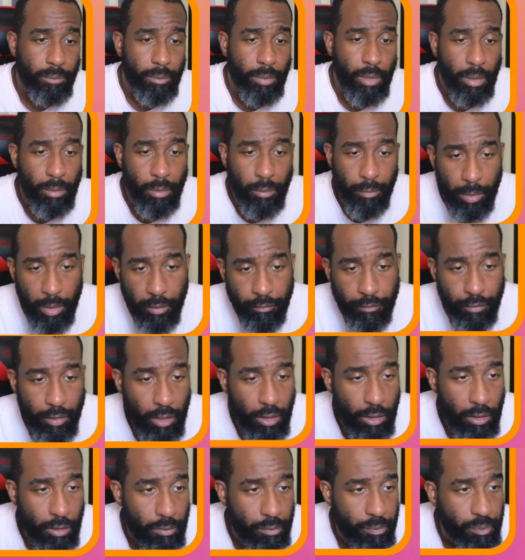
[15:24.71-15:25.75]
I'm a big
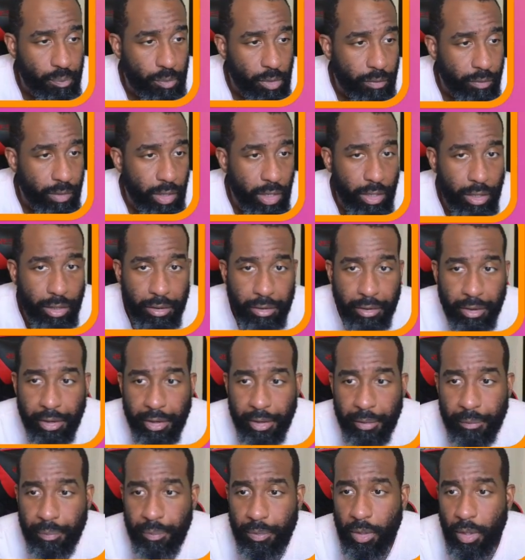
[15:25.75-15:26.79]
fan of
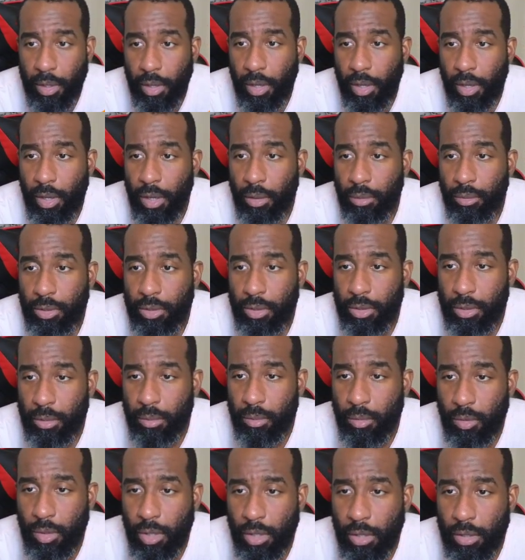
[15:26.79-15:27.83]
Ideogram. Wish them
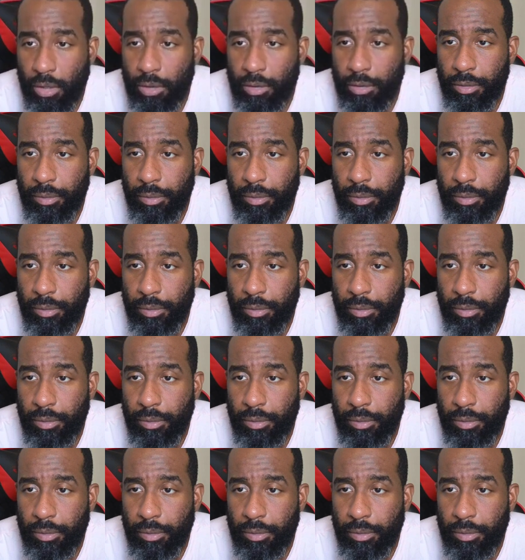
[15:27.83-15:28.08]
well.